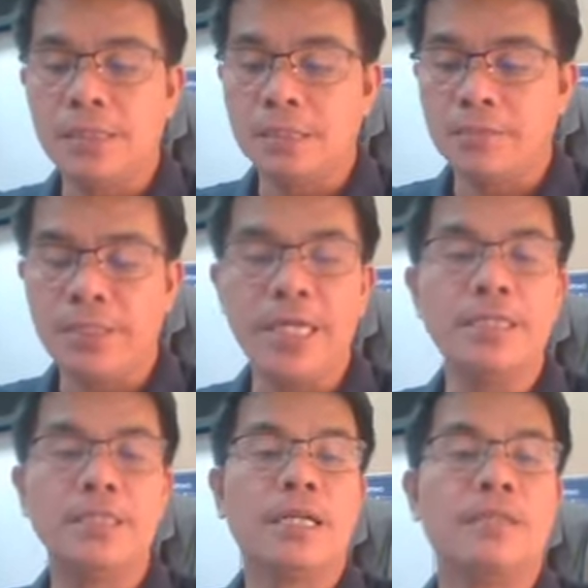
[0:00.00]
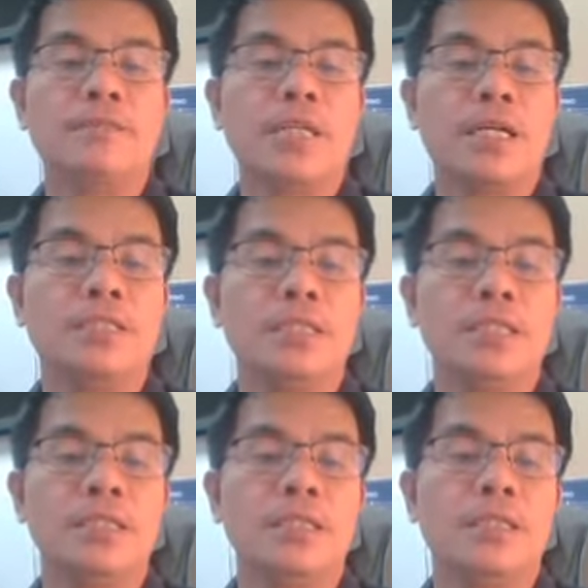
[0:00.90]
of data
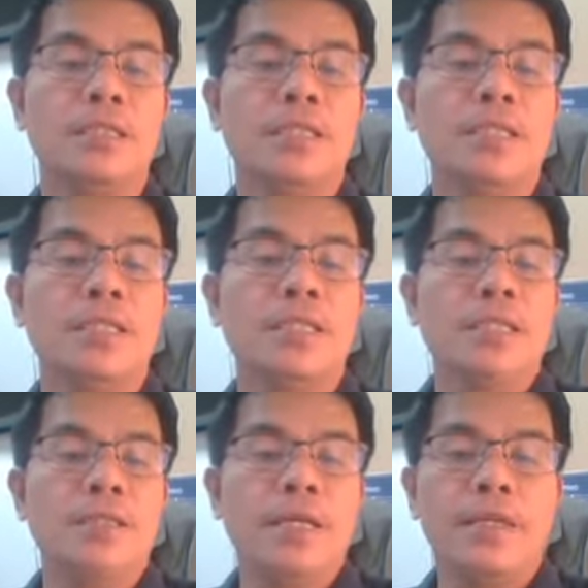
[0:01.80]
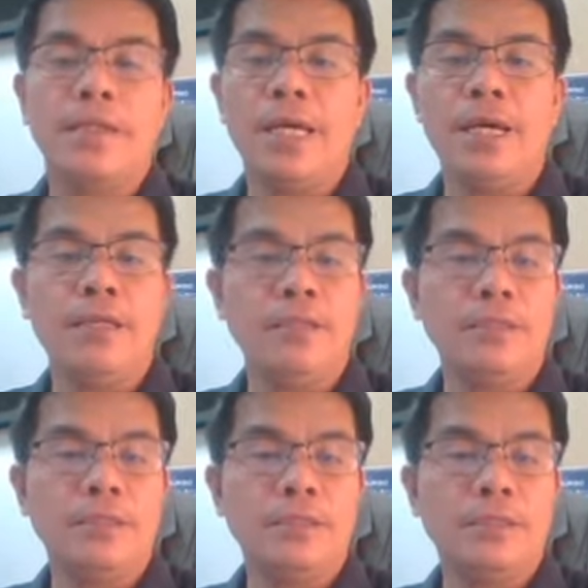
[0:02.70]
actually. And
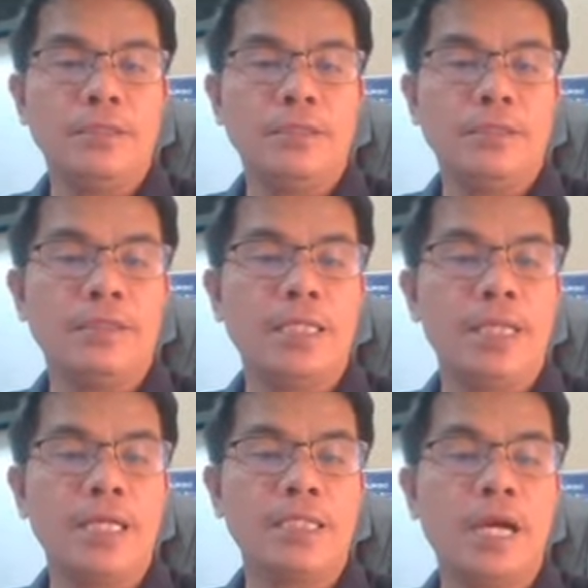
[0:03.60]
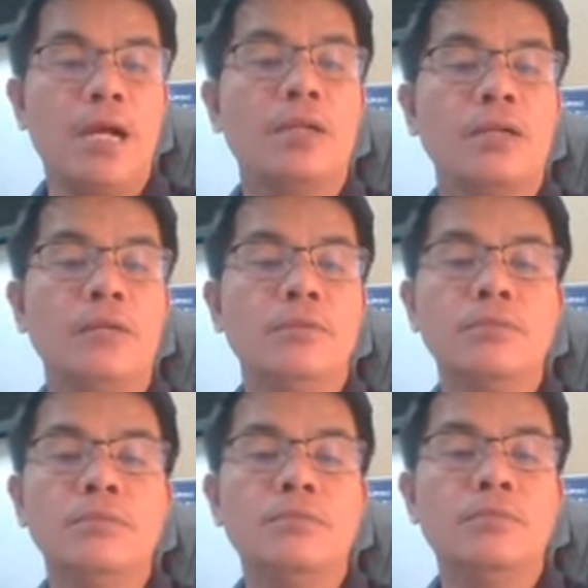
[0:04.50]
then the next arrow
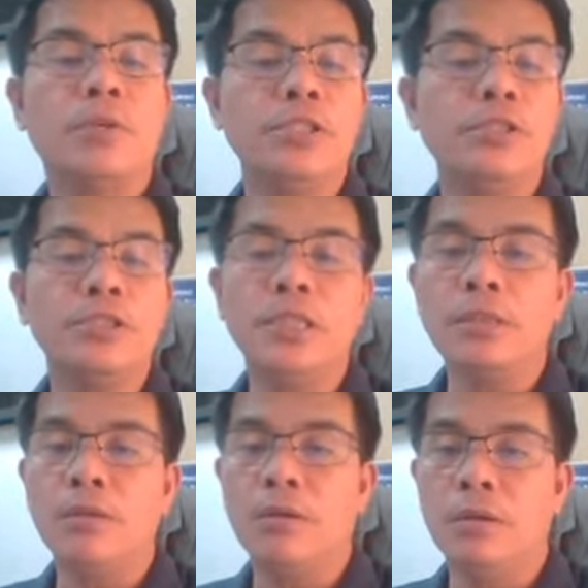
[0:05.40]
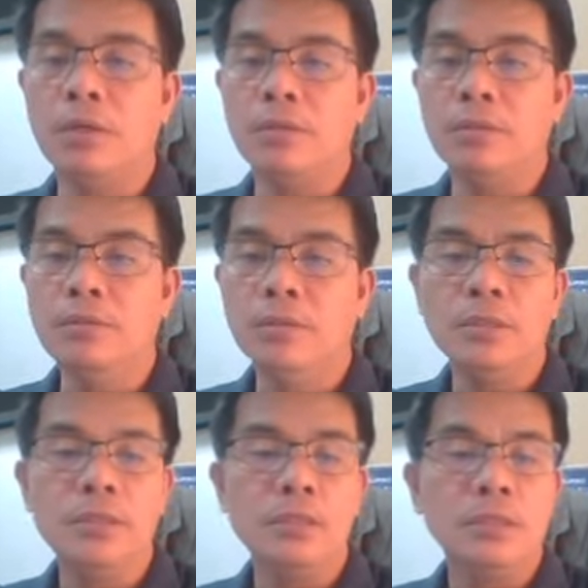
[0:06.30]
pointing on
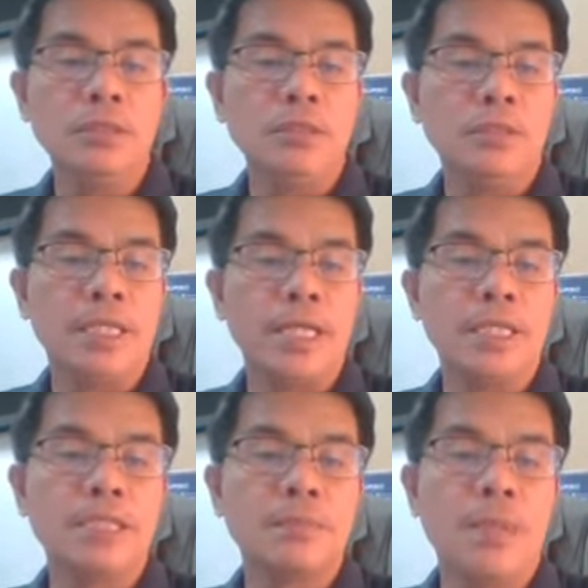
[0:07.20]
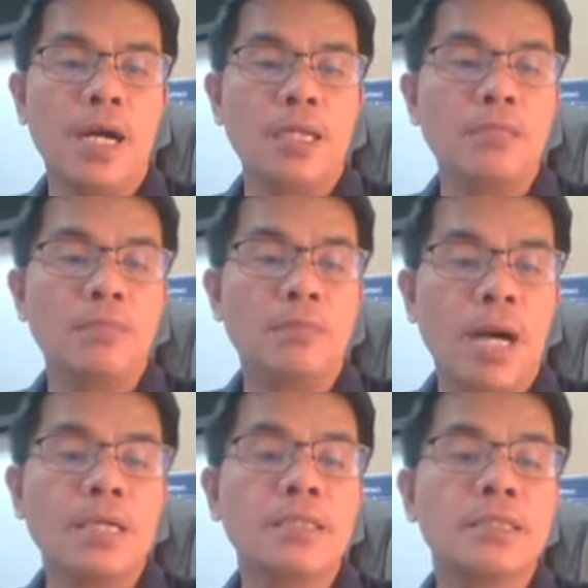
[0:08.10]
the next
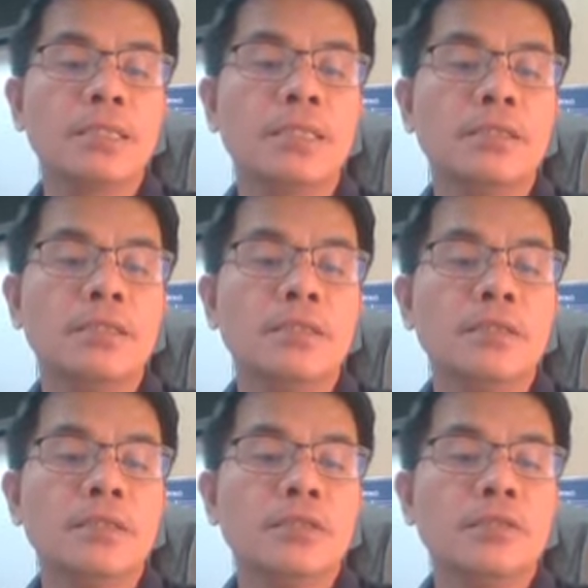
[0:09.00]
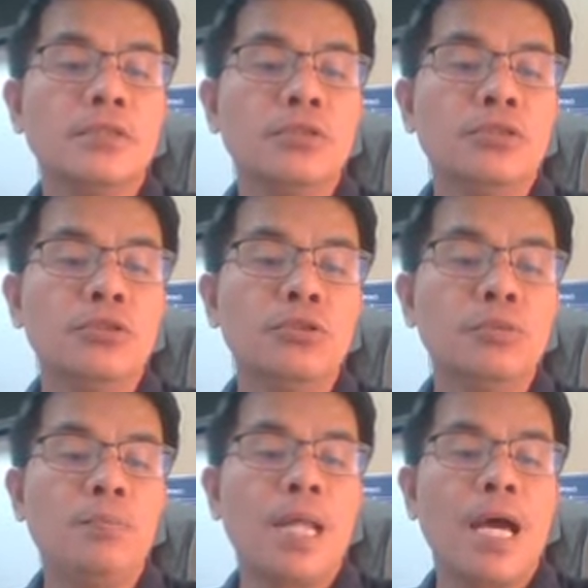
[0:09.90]
box,
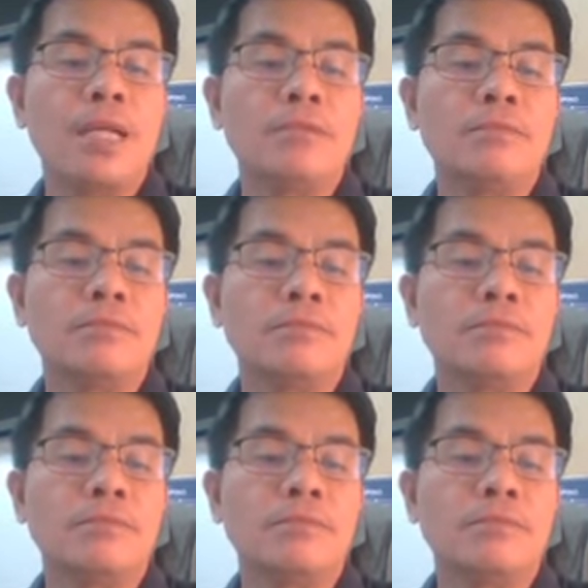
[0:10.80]
do plan.